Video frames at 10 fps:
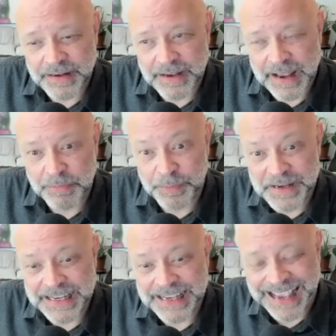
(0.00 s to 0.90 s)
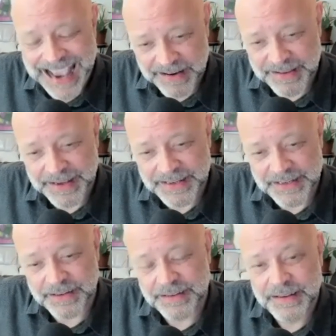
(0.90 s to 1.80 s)
enabled me to get things
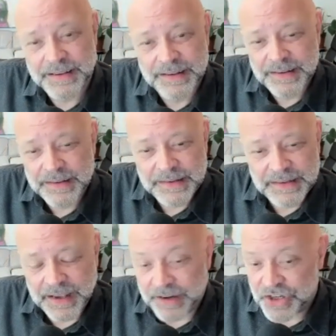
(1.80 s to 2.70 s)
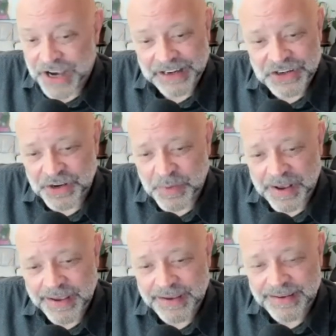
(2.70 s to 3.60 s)
in a in a challenging
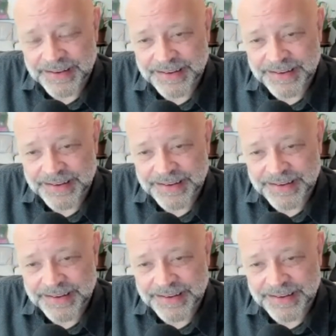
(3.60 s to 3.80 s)
way.